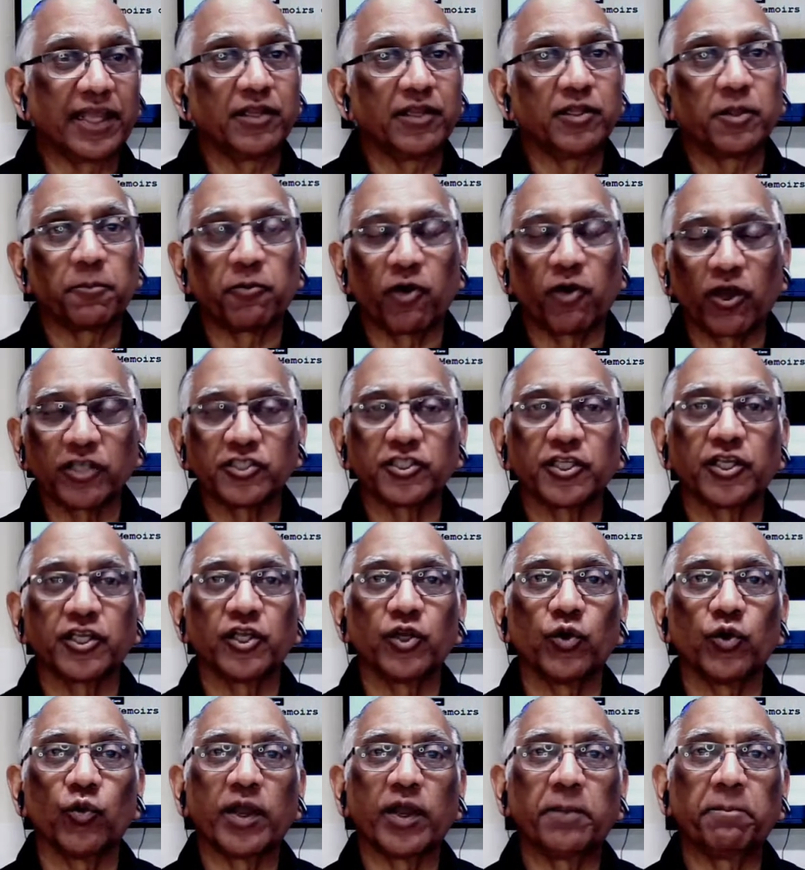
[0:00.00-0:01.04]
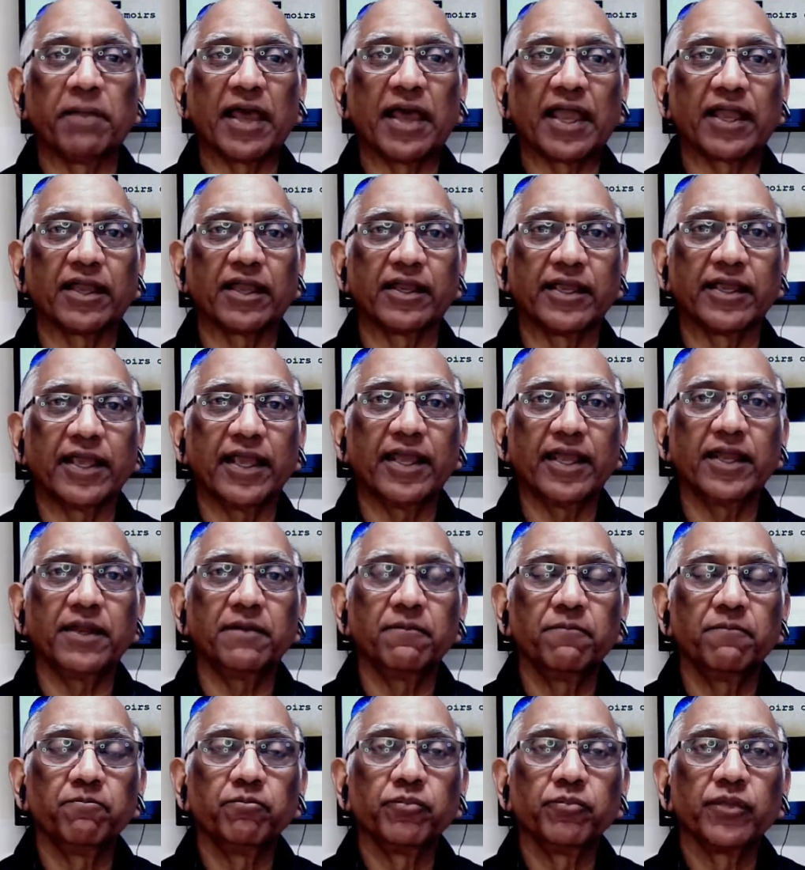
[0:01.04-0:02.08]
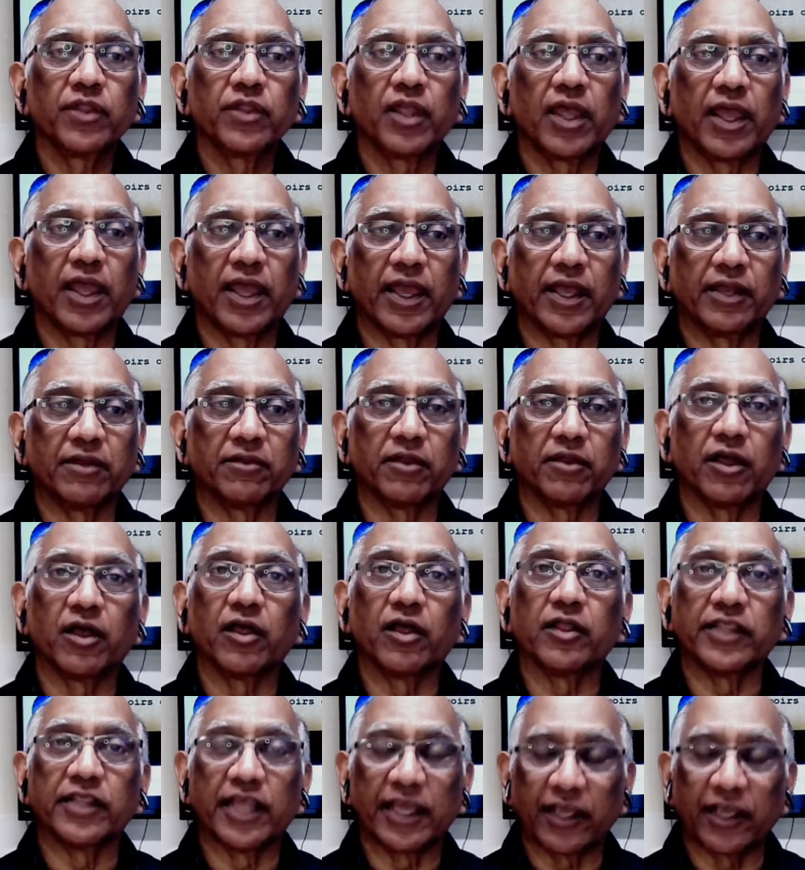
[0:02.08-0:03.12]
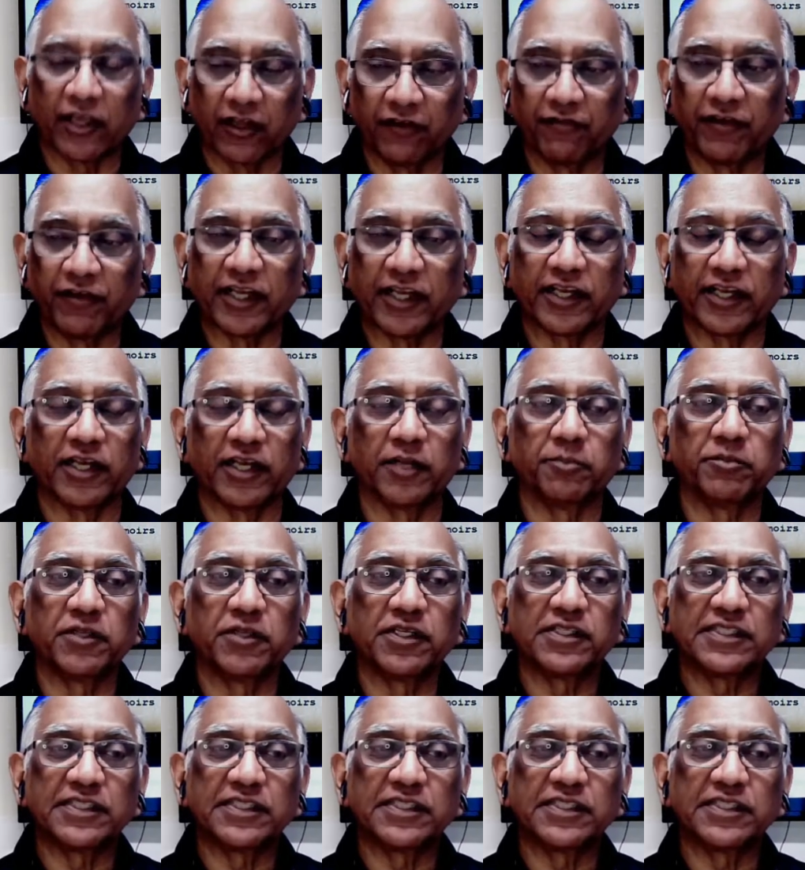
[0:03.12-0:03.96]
the prosecutor went back again, and they convicted him.